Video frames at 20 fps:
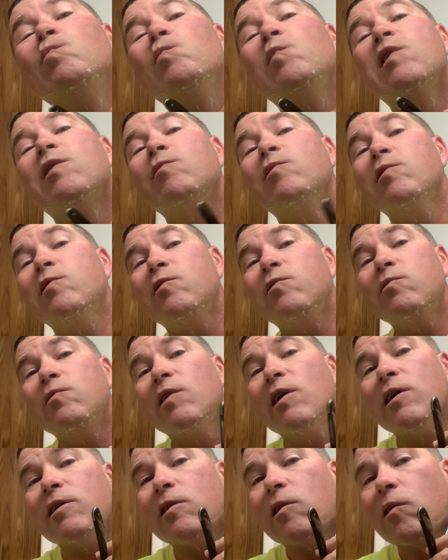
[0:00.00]
would do
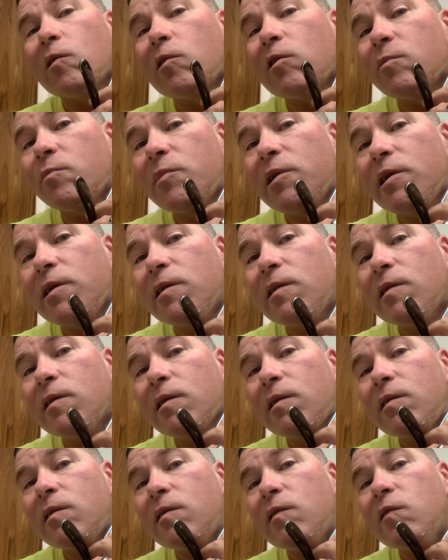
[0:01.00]
that in a heartbeat.
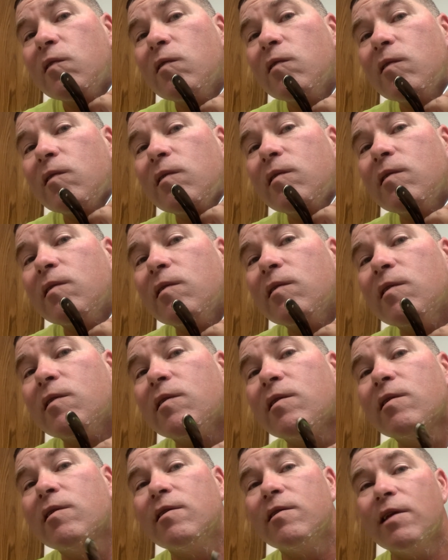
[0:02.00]

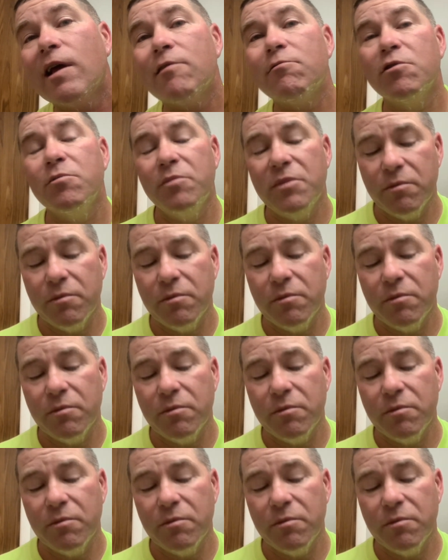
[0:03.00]
That would be